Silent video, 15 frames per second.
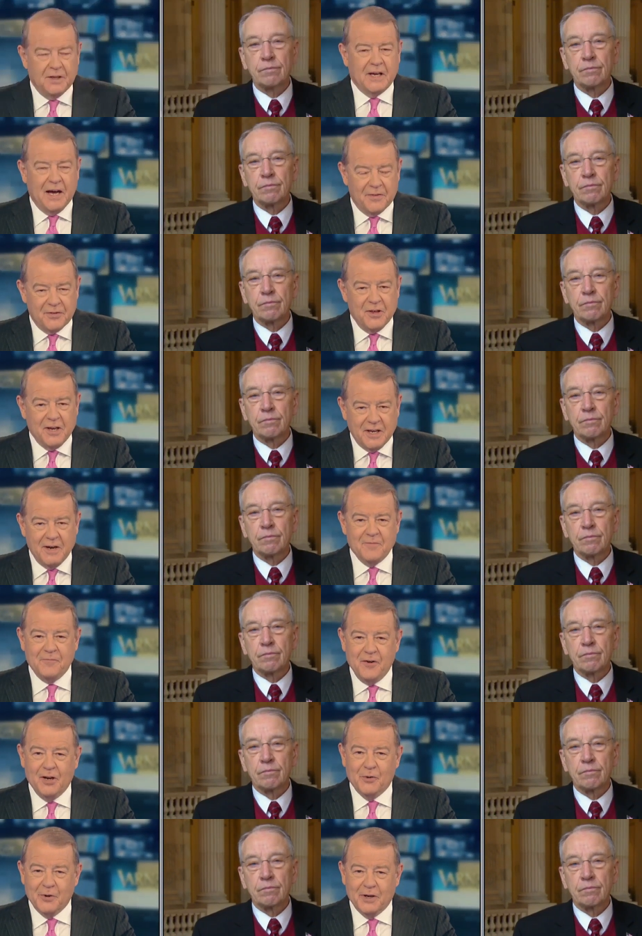Speaker 1: think, I think I'm
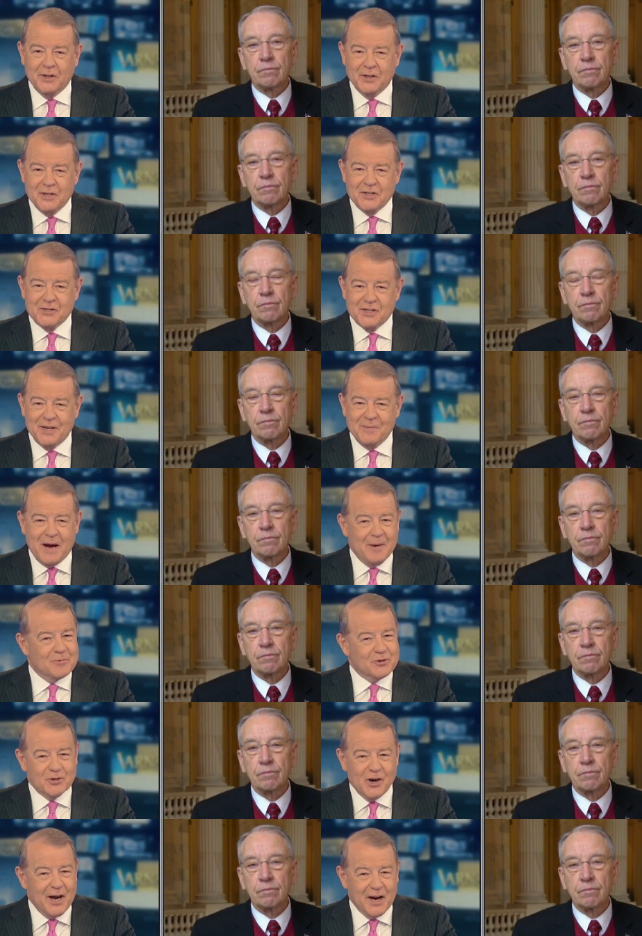following this. I'm, I'm,
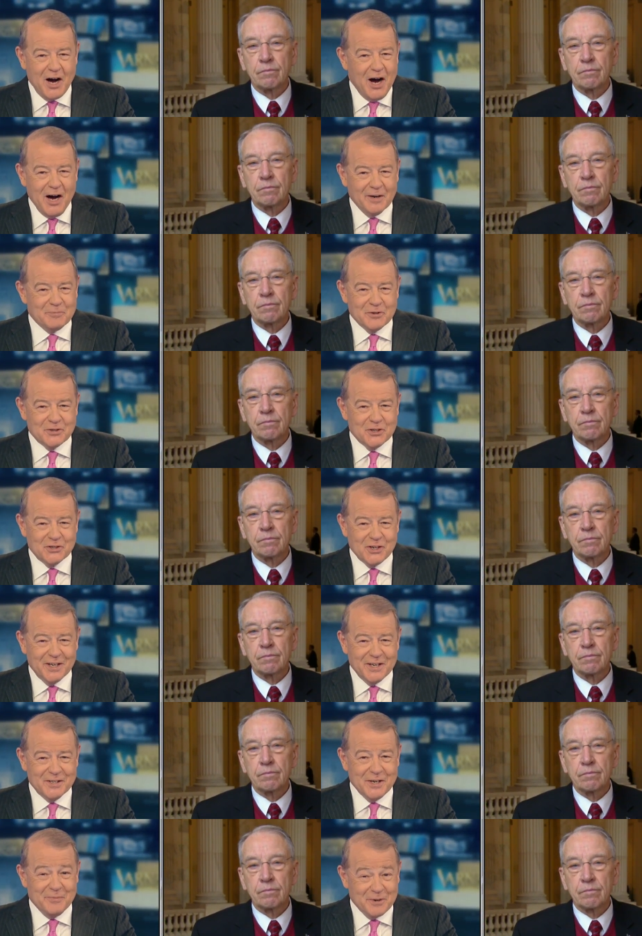trying hard, Mr.
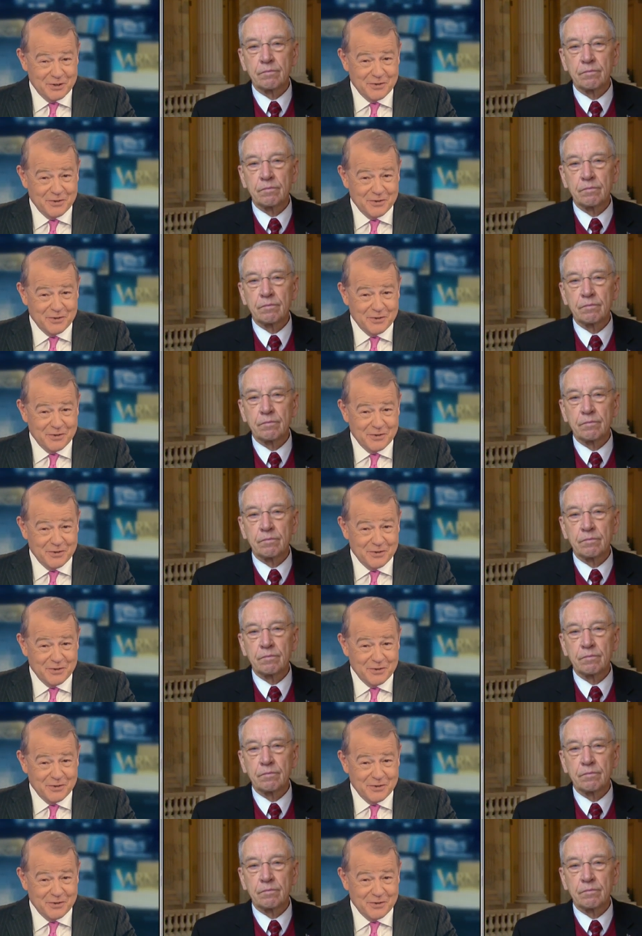Senator,